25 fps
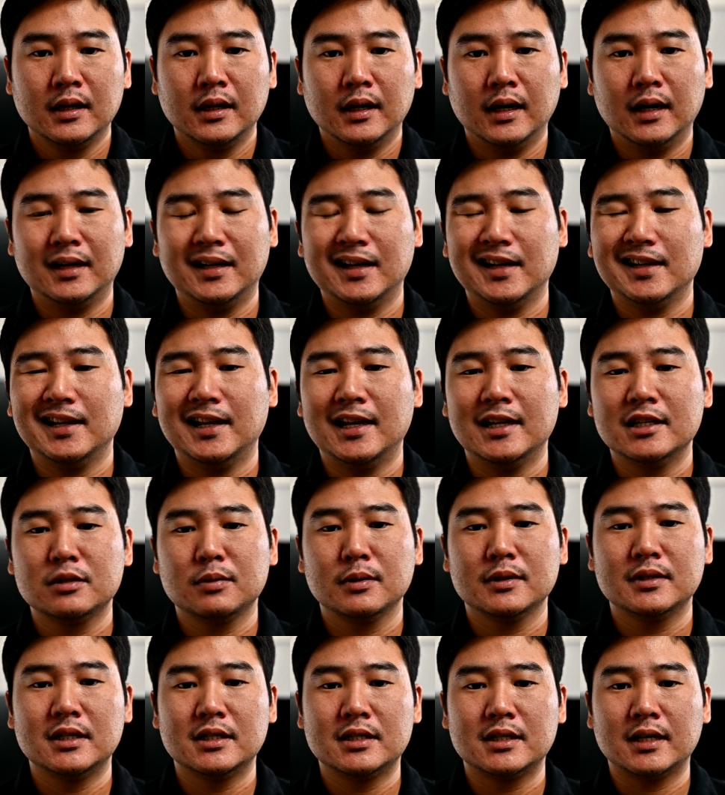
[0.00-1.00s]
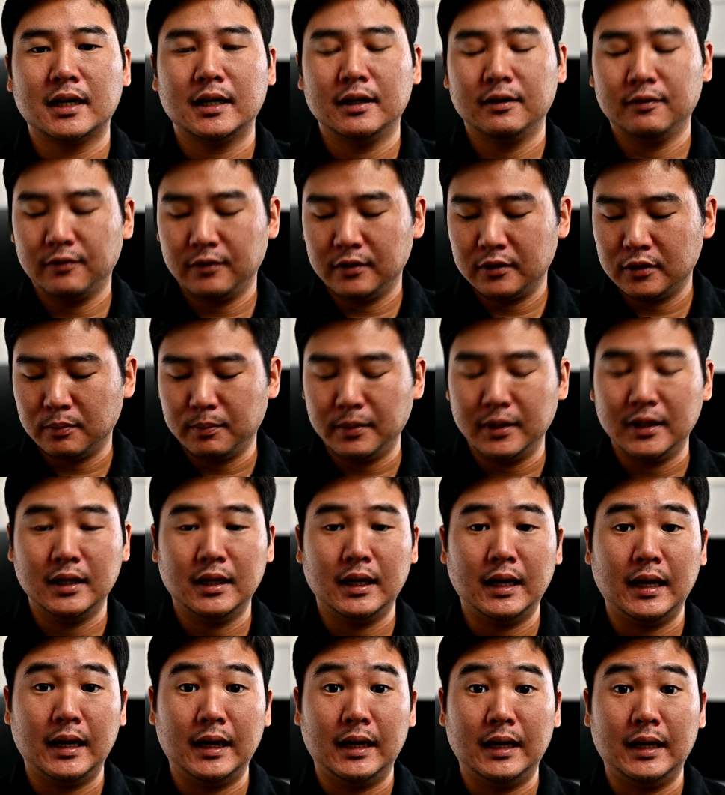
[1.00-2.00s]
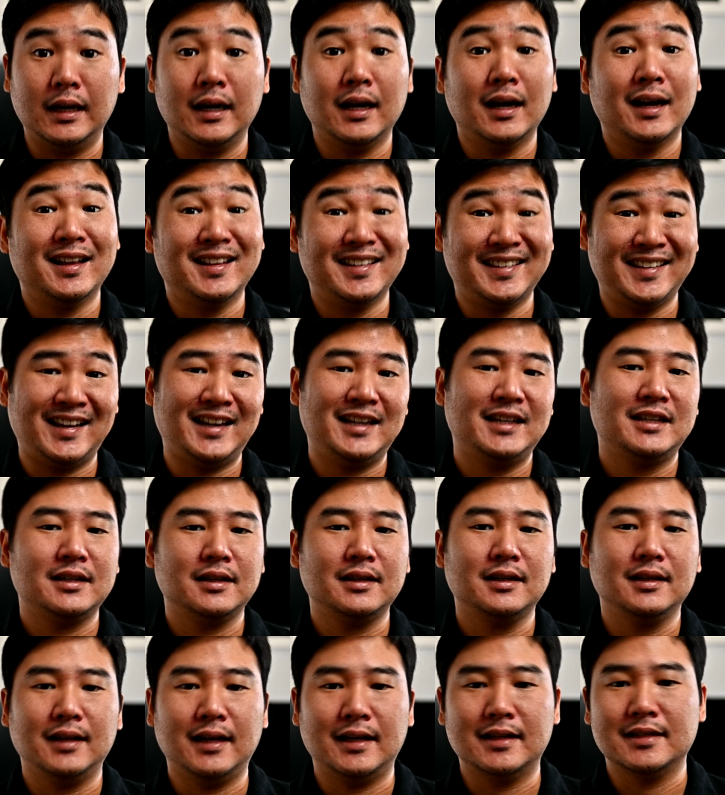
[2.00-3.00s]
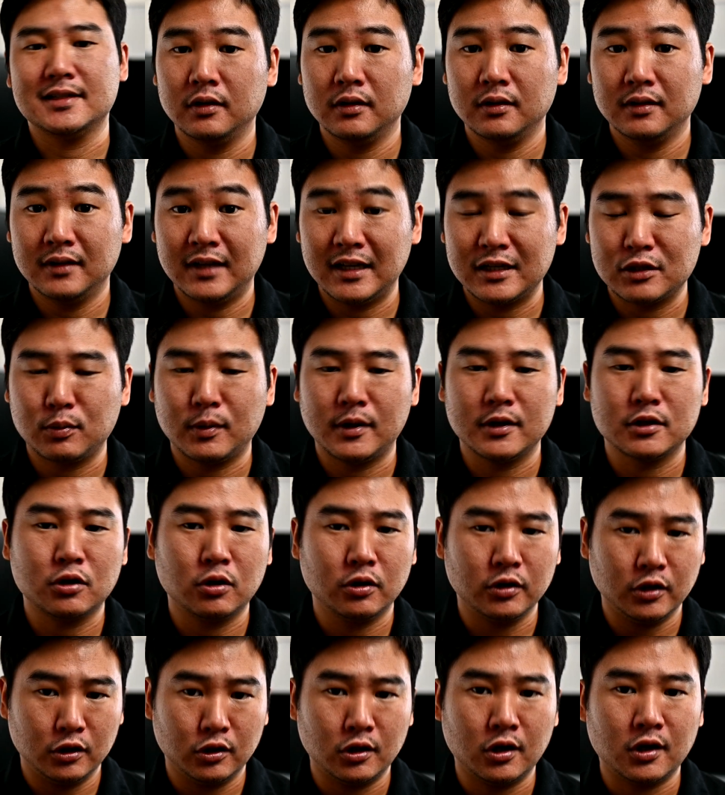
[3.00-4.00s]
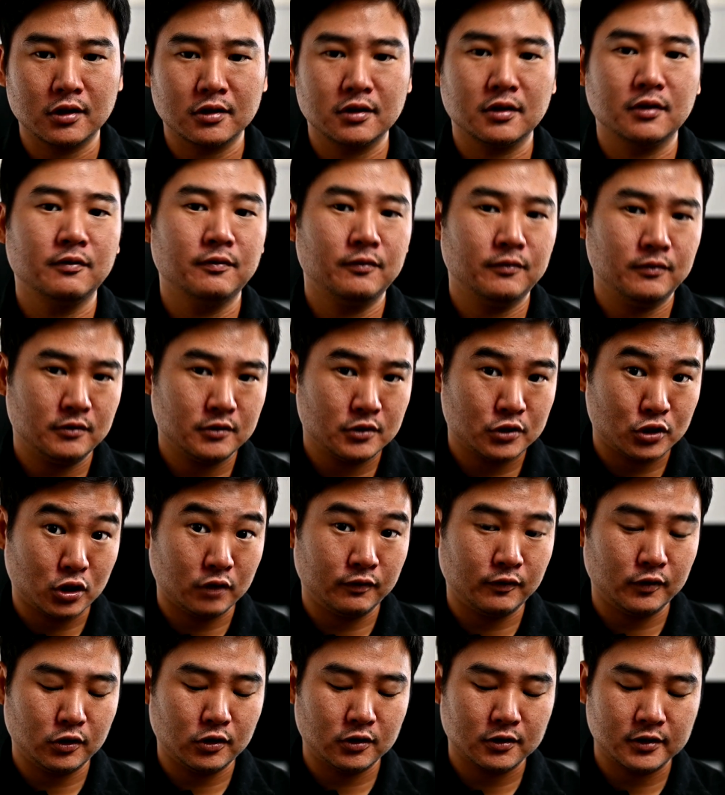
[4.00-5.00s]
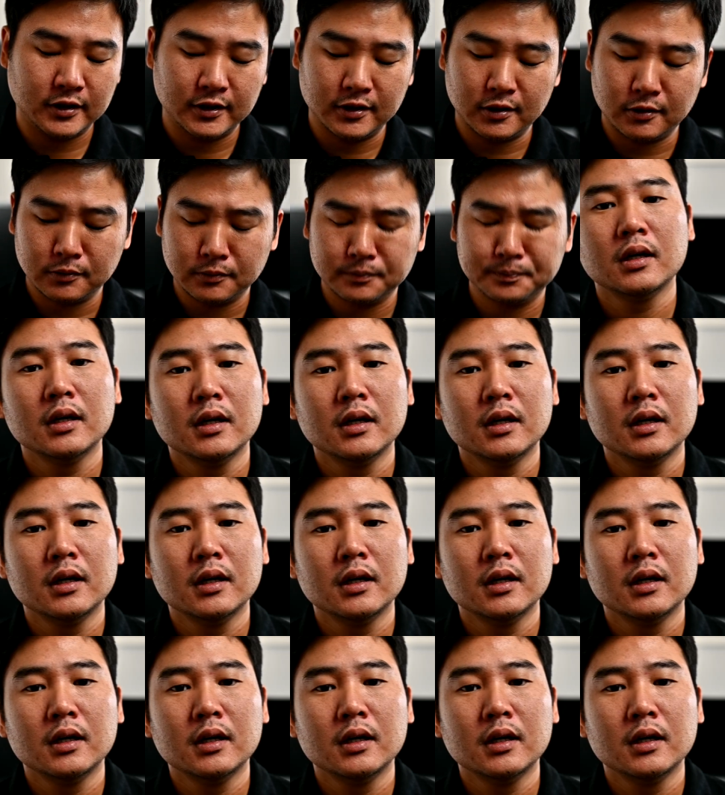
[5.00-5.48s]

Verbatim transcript: And that lens was designed to be a night lens. That's why it's called a Noct, short for nocturnal.